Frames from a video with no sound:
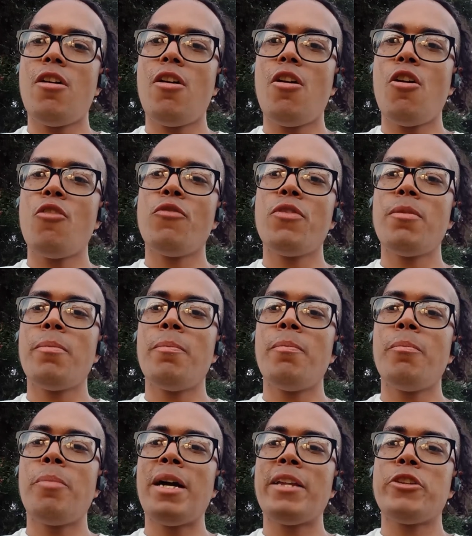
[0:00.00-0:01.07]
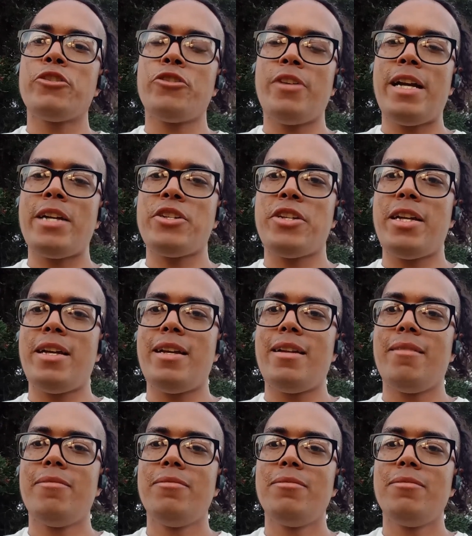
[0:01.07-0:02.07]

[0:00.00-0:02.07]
over by the trash can,